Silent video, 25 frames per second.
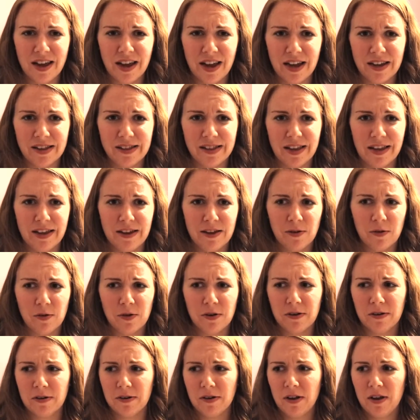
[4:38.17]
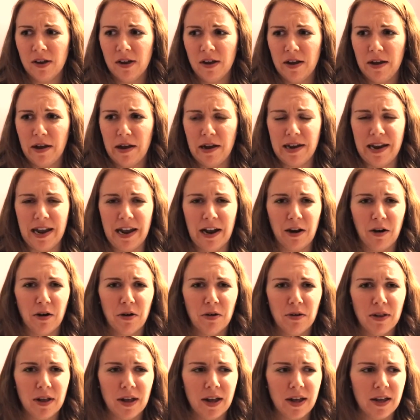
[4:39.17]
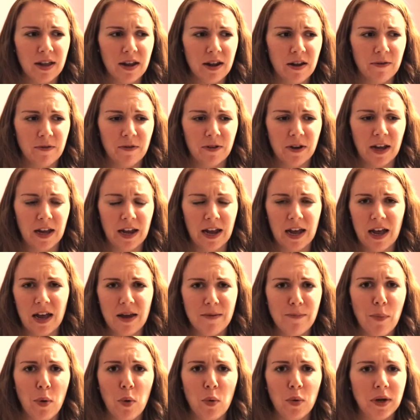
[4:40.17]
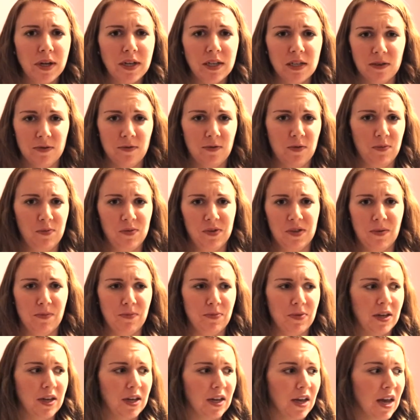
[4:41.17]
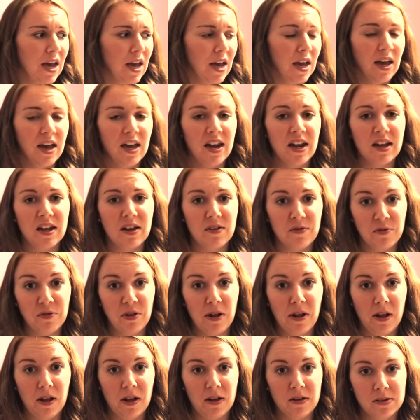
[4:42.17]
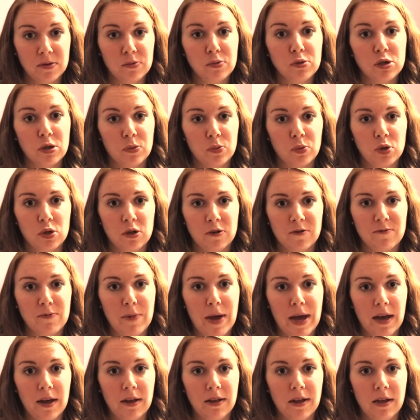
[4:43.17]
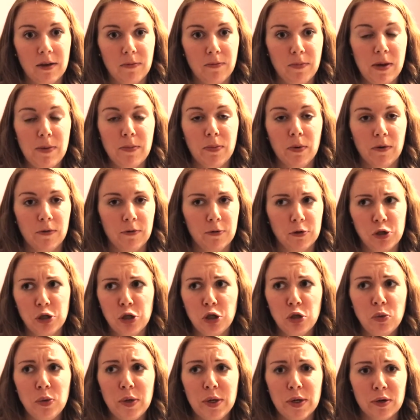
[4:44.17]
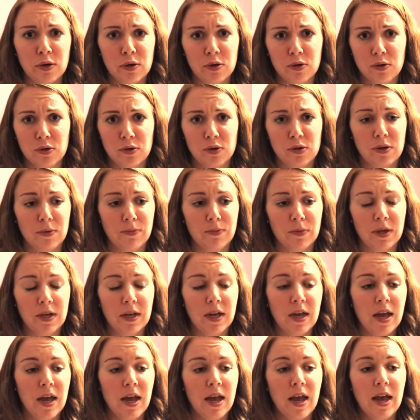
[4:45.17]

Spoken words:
I had or an airline, I forget. I had points from something, and I got free subscription of People for 2 years or something.